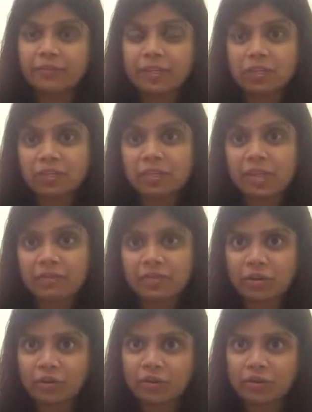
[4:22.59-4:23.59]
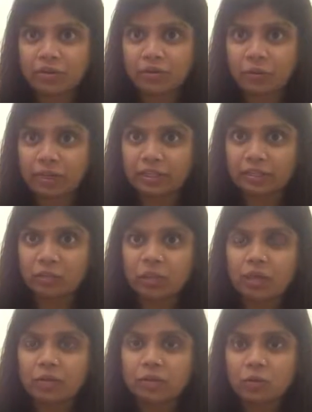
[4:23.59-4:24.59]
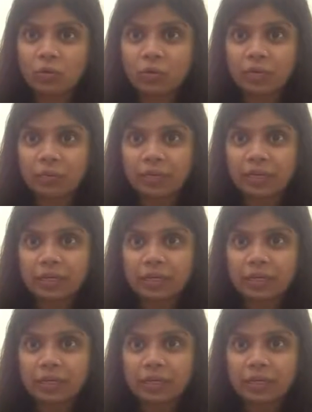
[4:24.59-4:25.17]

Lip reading: They just have theoretical knowledge. So